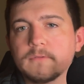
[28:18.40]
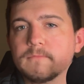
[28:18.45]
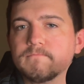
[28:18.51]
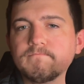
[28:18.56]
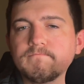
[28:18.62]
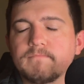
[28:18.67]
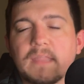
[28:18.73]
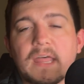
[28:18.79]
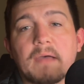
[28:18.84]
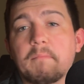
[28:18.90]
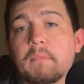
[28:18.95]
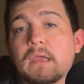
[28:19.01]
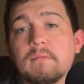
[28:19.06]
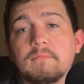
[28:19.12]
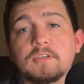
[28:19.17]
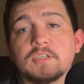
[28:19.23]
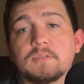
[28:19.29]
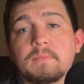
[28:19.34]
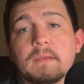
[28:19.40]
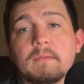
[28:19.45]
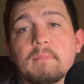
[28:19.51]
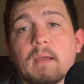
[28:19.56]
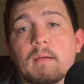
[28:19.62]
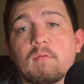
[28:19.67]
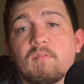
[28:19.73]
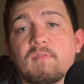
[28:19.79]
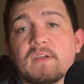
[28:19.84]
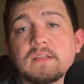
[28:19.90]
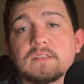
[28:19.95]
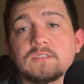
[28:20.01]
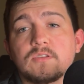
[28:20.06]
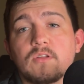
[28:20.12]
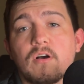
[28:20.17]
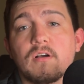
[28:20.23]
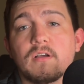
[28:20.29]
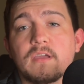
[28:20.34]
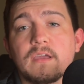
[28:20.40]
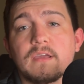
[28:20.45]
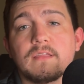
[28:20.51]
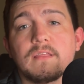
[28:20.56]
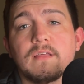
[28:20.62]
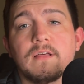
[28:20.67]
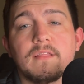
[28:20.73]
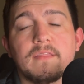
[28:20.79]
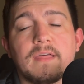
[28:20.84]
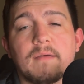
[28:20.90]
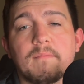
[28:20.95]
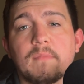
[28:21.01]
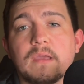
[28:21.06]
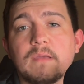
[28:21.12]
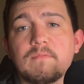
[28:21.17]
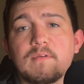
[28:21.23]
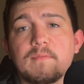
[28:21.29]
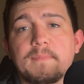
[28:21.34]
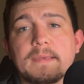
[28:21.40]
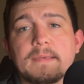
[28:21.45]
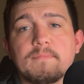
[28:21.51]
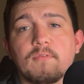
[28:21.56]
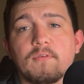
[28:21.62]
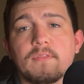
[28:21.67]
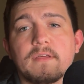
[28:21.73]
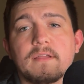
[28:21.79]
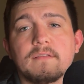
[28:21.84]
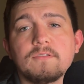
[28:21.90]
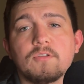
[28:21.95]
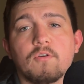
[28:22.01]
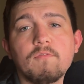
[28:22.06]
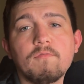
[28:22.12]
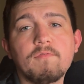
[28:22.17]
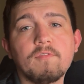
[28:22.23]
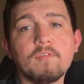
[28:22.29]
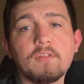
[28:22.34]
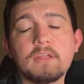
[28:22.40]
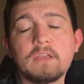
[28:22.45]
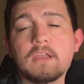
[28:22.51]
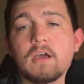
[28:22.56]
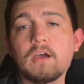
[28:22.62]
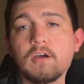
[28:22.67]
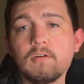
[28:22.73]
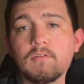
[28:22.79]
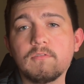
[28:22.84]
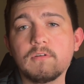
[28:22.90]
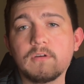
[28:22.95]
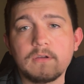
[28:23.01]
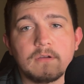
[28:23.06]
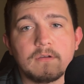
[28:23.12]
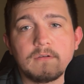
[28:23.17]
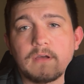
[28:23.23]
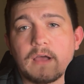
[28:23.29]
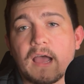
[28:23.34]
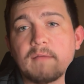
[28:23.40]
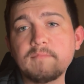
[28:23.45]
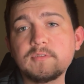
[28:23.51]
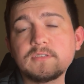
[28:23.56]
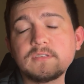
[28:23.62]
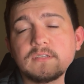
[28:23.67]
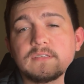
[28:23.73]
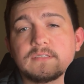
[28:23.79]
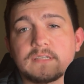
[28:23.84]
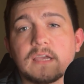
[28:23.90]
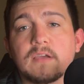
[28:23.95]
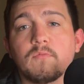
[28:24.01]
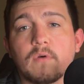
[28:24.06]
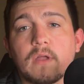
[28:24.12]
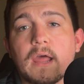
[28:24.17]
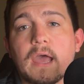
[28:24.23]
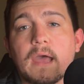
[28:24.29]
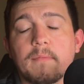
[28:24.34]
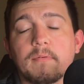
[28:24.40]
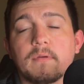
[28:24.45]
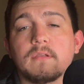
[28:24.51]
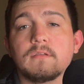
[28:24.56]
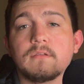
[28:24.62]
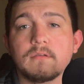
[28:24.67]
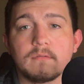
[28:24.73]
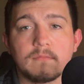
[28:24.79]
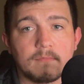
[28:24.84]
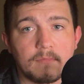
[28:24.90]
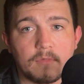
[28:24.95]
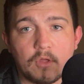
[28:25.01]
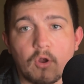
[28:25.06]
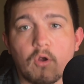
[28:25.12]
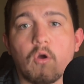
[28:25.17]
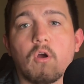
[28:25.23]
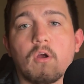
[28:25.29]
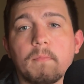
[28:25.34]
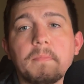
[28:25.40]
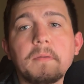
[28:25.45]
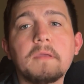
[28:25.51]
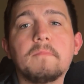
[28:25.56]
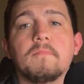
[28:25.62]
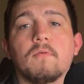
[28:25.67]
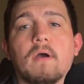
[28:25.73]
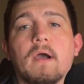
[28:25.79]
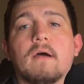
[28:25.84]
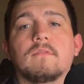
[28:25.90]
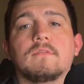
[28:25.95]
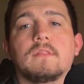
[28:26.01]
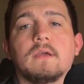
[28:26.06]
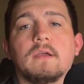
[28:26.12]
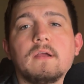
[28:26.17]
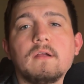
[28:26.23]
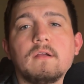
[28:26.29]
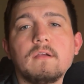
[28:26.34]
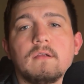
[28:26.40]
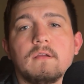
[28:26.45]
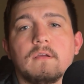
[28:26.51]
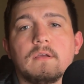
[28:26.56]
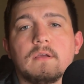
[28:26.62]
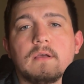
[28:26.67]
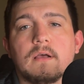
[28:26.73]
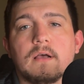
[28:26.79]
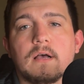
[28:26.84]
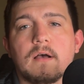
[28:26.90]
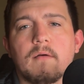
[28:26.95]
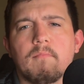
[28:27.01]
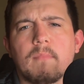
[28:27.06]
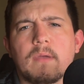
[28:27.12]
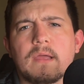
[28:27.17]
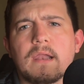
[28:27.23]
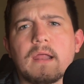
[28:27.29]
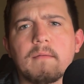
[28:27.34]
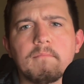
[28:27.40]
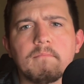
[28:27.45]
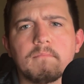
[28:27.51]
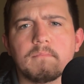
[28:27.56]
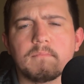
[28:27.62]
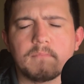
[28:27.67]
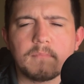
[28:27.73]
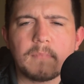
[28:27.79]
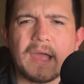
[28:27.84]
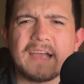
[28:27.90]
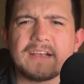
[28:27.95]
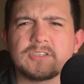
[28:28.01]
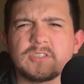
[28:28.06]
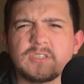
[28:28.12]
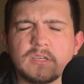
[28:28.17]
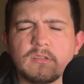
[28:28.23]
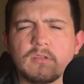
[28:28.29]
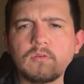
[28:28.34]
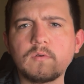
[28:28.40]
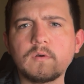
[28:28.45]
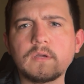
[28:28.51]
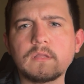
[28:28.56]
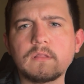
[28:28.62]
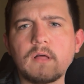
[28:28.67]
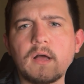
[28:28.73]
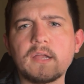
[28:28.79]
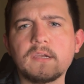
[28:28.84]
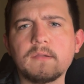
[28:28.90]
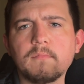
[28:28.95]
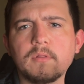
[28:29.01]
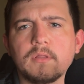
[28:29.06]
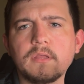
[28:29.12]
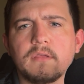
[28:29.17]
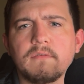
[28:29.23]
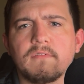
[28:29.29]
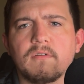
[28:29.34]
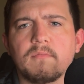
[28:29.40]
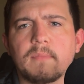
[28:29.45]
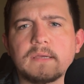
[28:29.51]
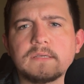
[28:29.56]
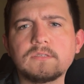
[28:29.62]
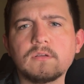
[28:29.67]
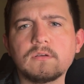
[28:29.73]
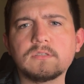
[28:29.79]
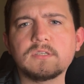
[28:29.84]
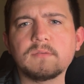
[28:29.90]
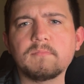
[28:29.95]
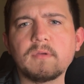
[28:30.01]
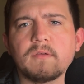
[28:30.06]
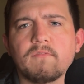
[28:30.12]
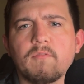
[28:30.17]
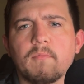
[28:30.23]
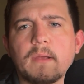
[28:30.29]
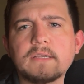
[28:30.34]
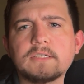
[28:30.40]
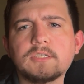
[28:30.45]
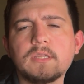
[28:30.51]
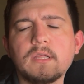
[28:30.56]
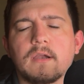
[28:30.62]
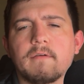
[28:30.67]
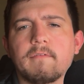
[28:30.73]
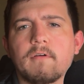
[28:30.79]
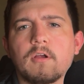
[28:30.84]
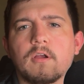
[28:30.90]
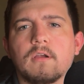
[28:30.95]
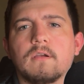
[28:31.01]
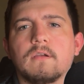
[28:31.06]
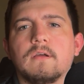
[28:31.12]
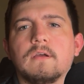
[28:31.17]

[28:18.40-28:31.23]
That may just be Bama fans talking. That may be people that don't fully know. I'm just going to say what happened. There are people out there, and I'm actually a little inclined to believe it based on some information that I've heard.